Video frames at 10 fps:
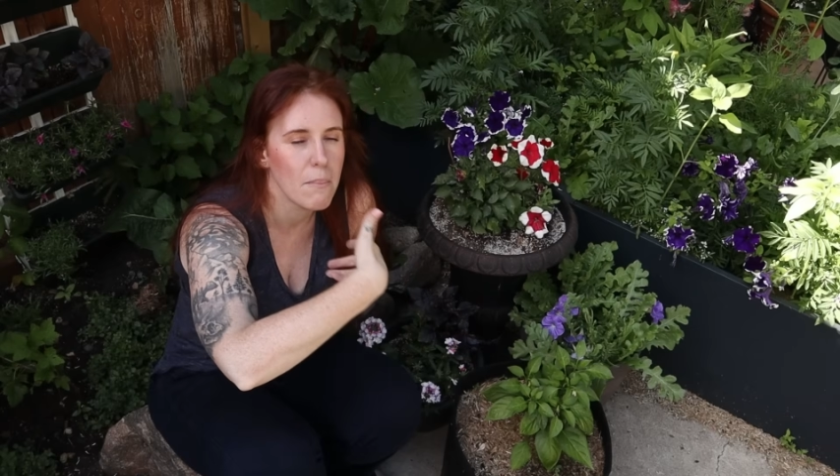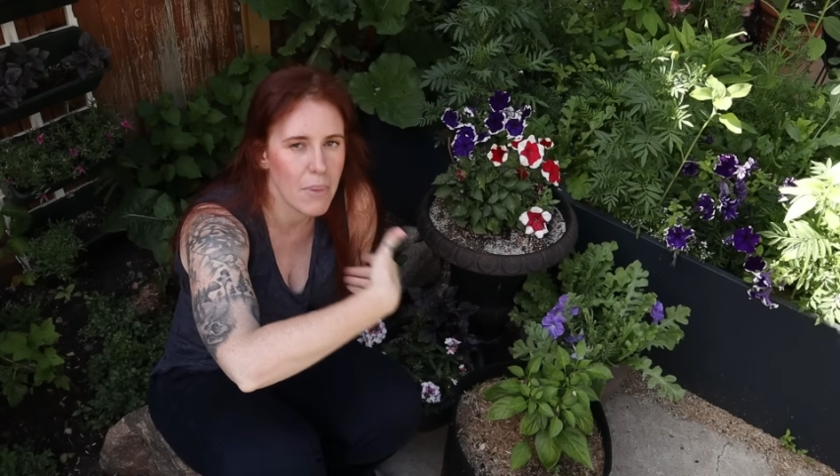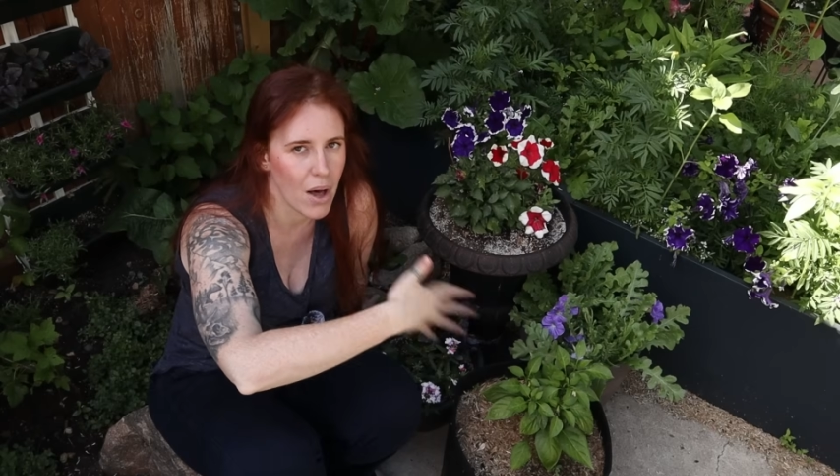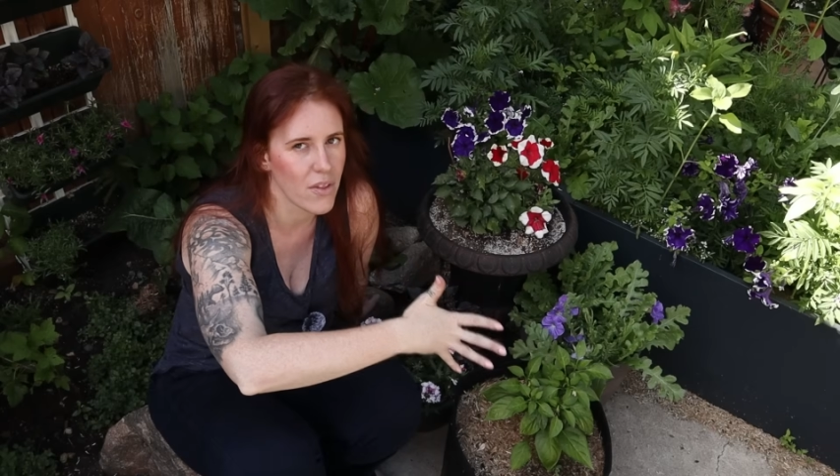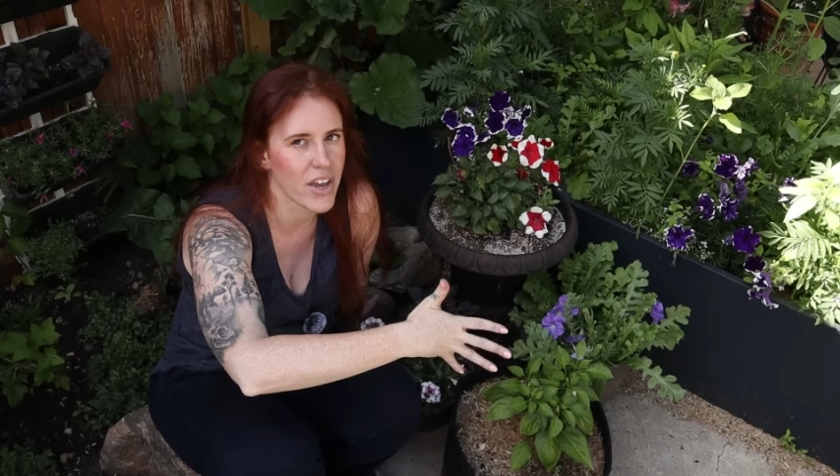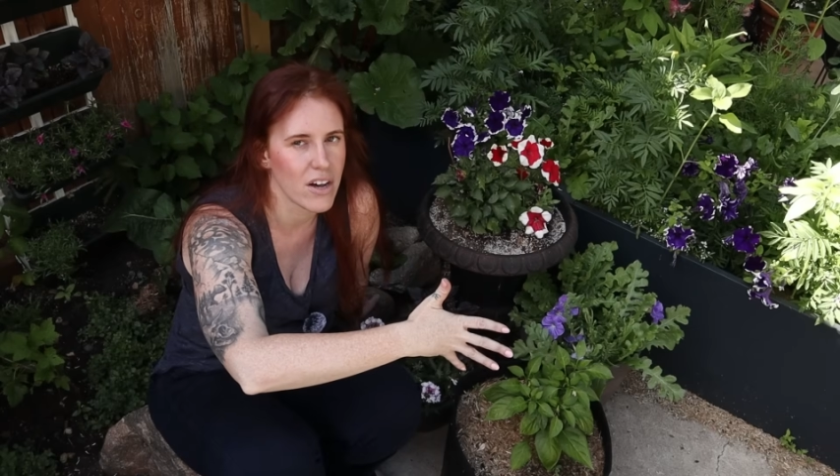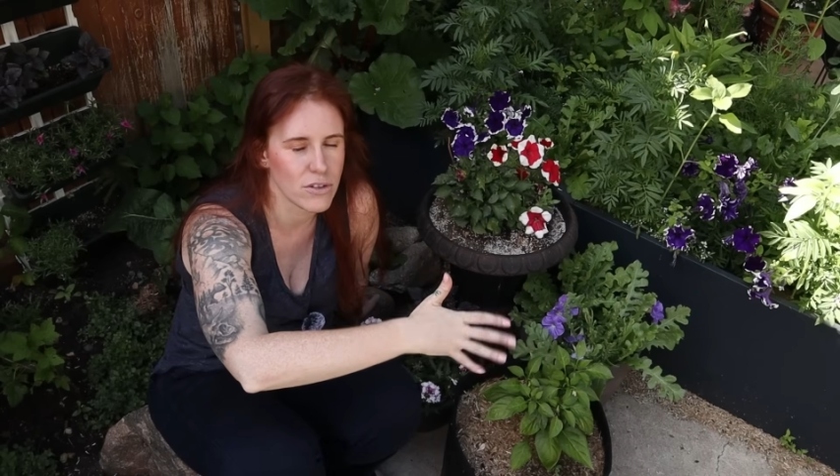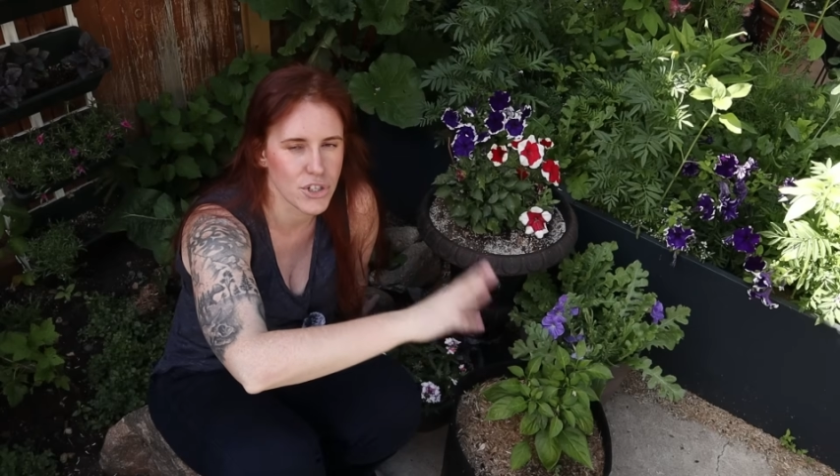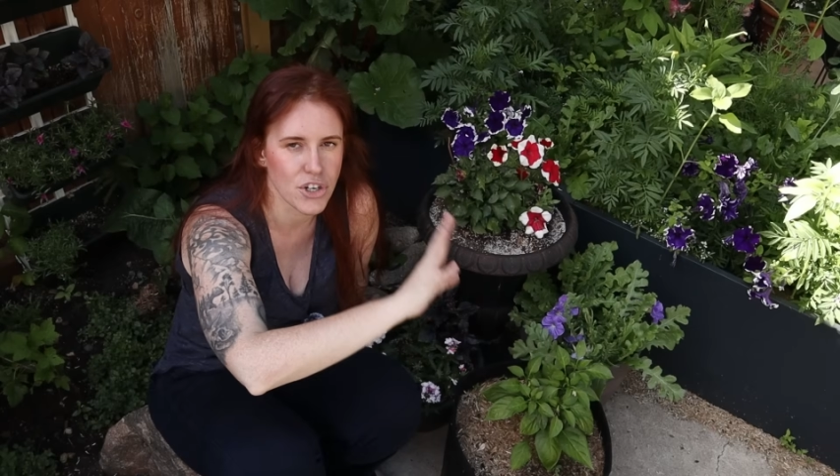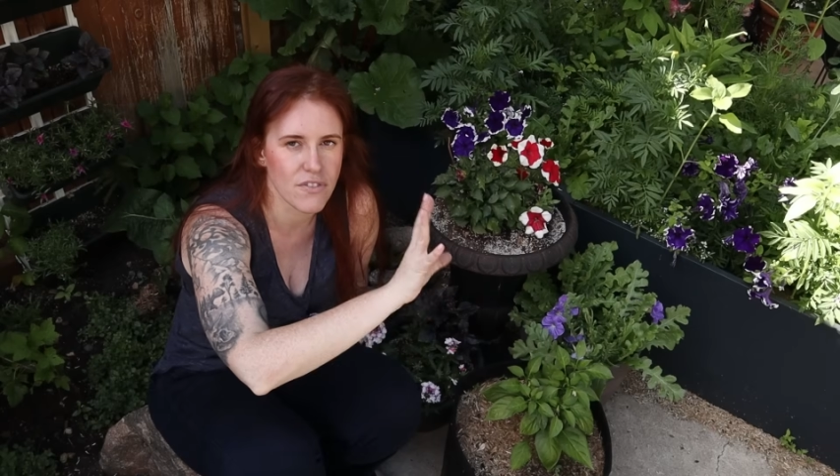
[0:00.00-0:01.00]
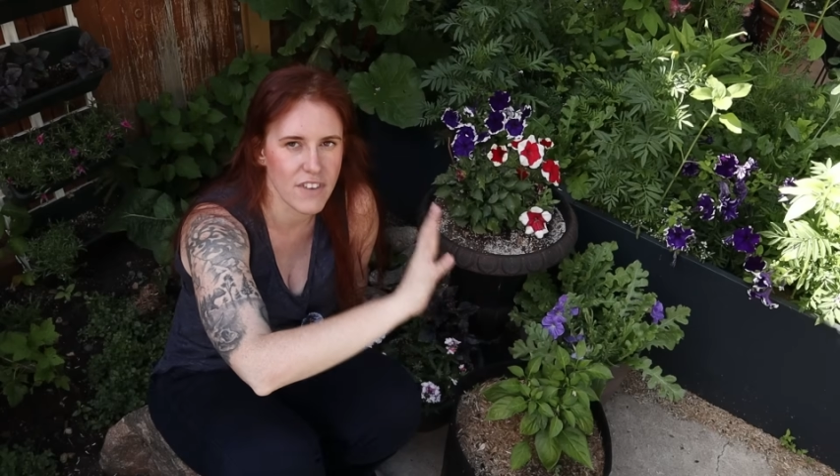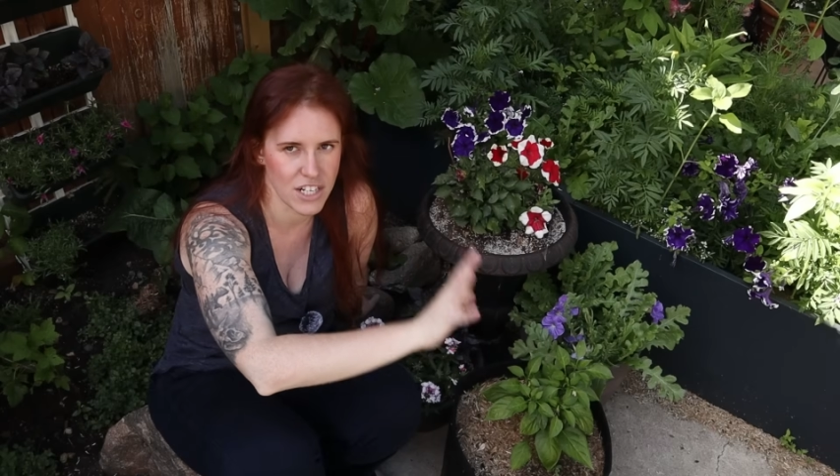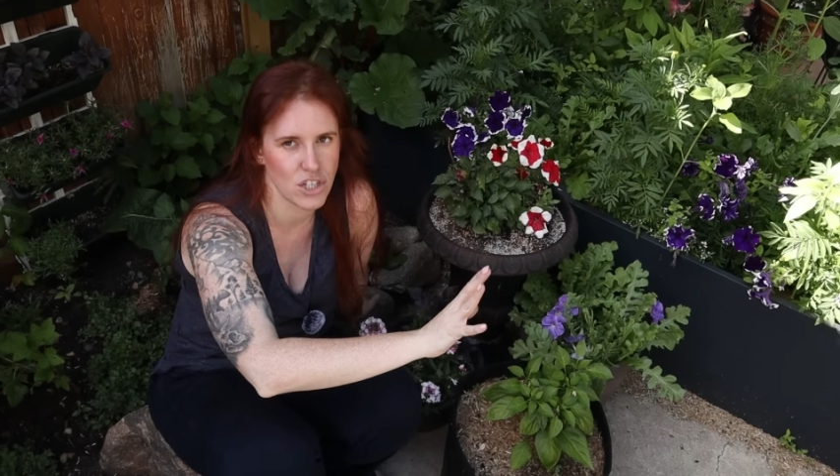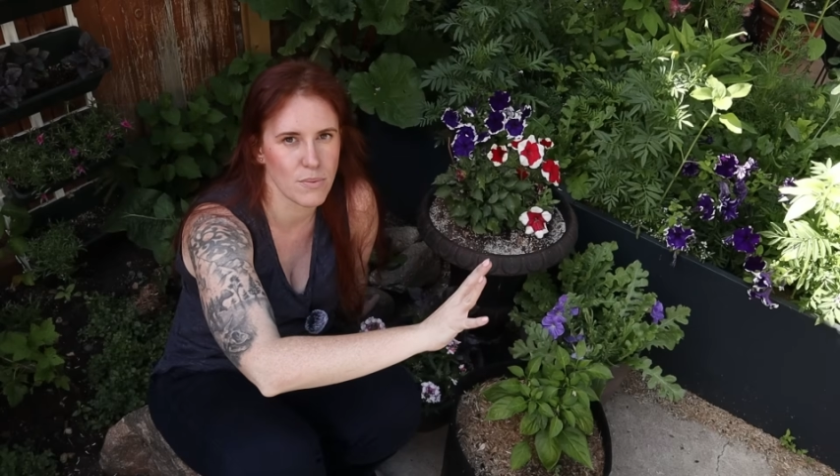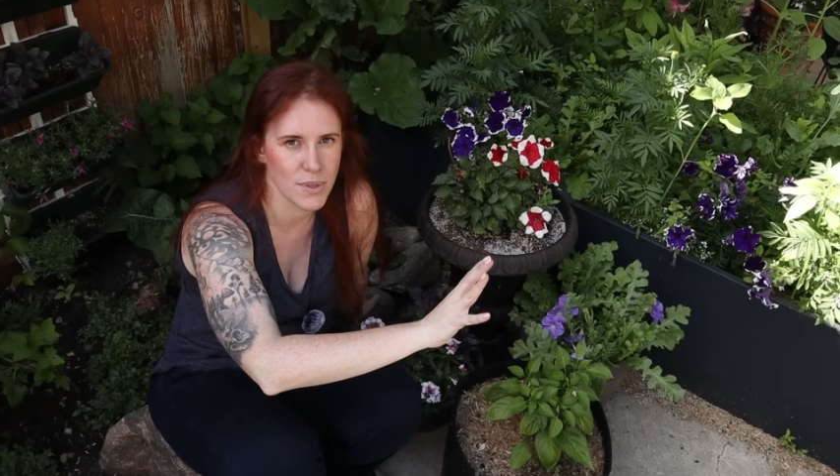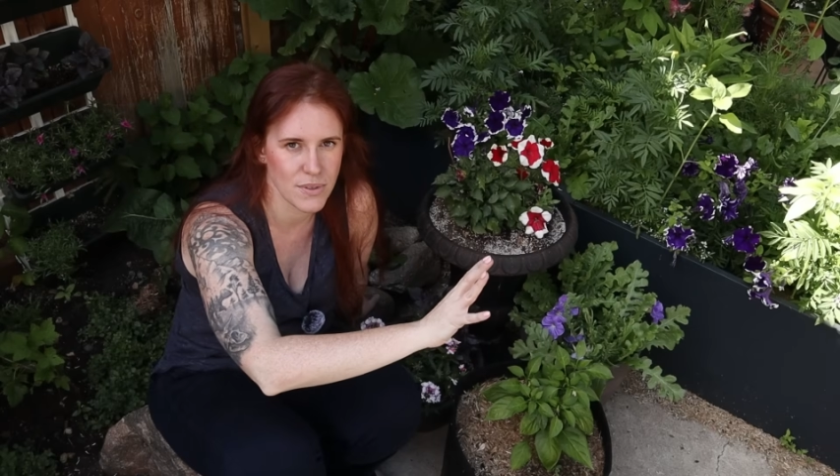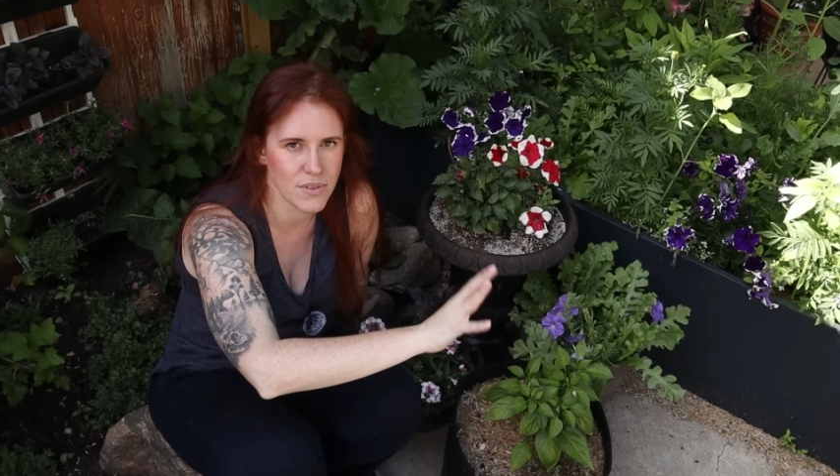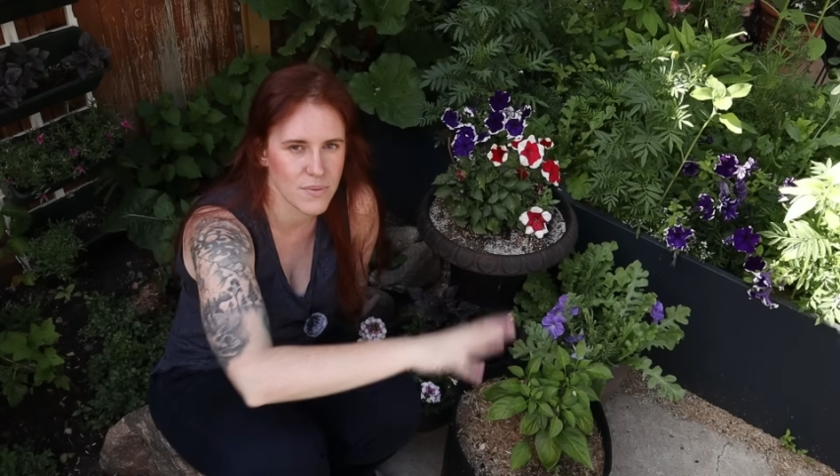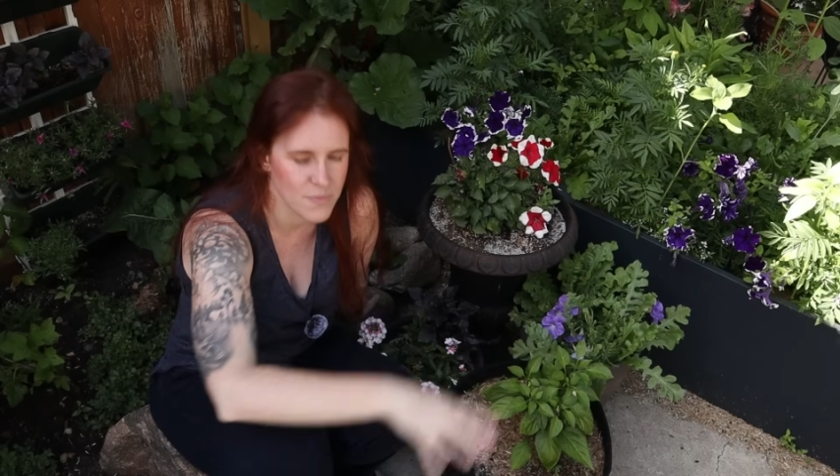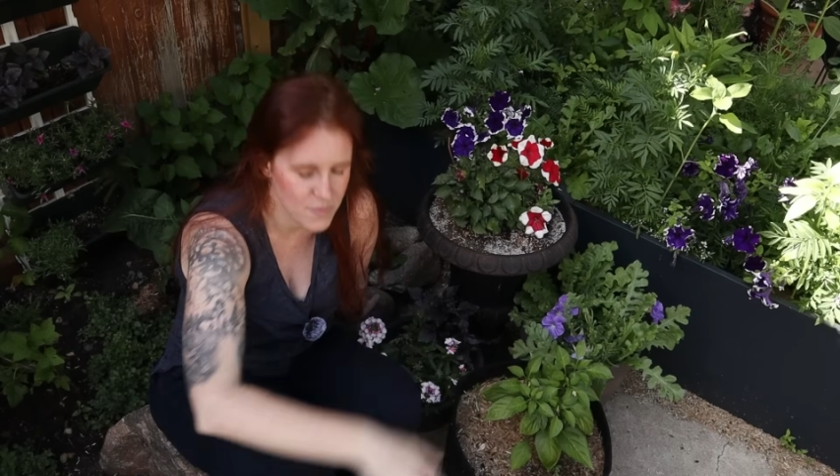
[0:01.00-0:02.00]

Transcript: polyculture vegetables.